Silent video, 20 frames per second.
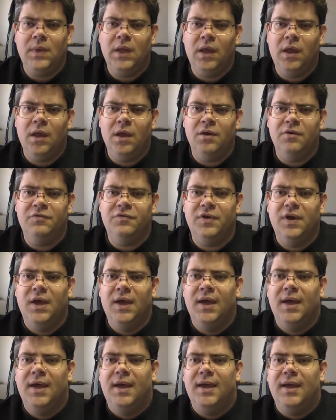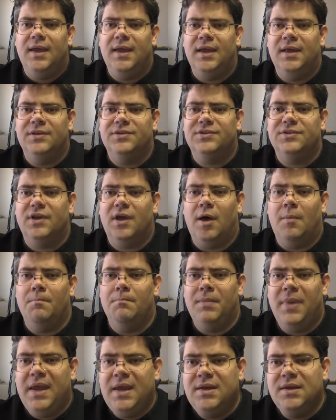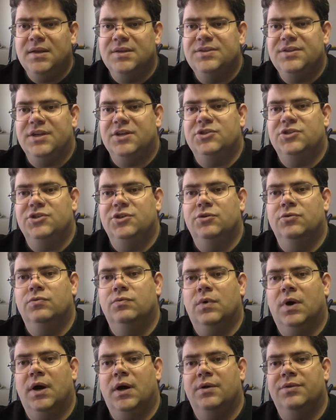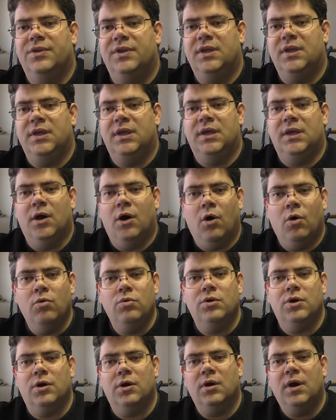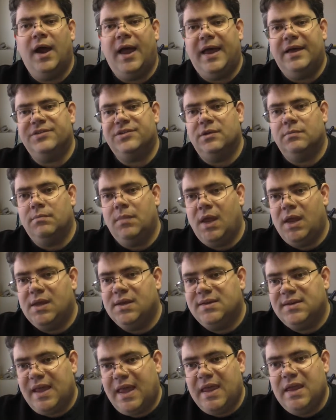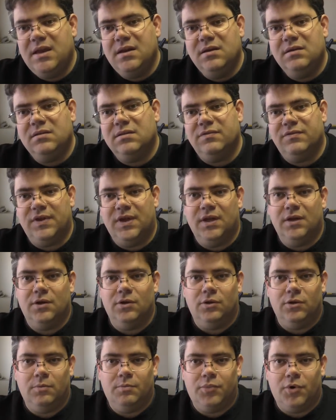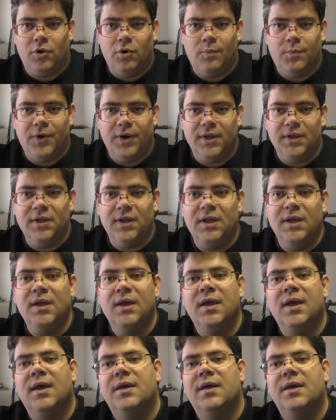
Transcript: If it's a maintenance issue where the owner hasn't maintained the vehicle appropriately,